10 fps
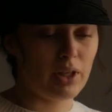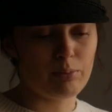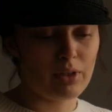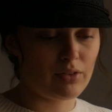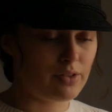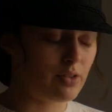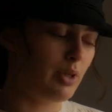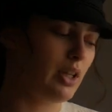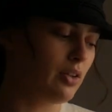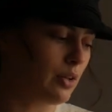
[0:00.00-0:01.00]
make my
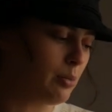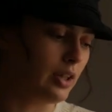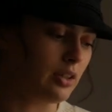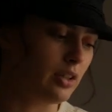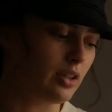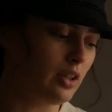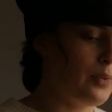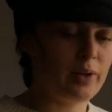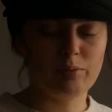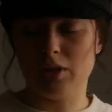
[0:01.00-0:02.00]
resume look better. When I'm